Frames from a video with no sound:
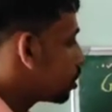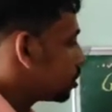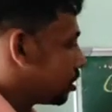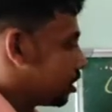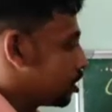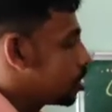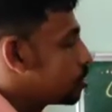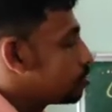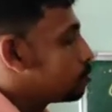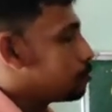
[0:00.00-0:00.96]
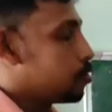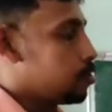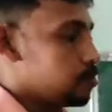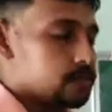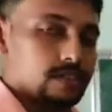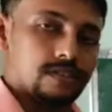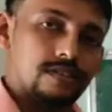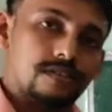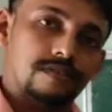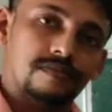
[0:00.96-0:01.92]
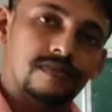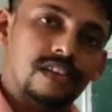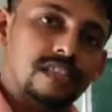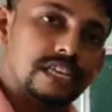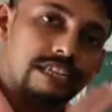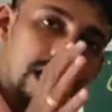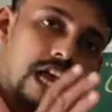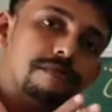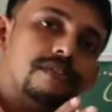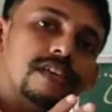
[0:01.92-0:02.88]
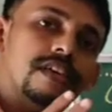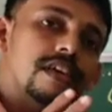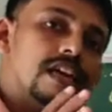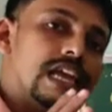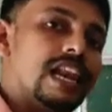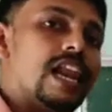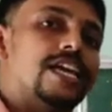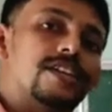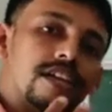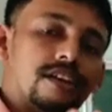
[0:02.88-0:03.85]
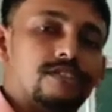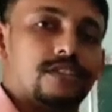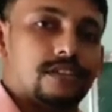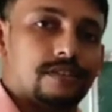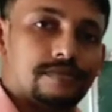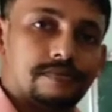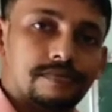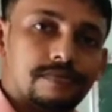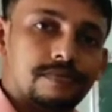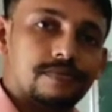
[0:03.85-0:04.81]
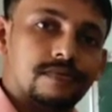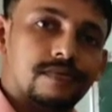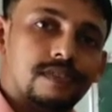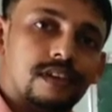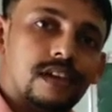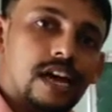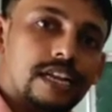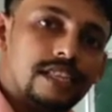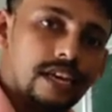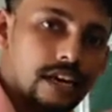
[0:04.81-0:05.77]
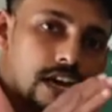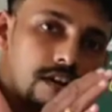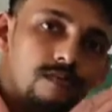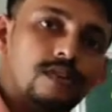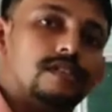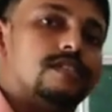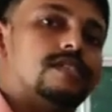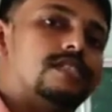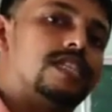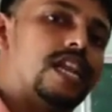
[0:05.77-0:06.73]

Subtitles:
The producers. They trap the light energy and they convert this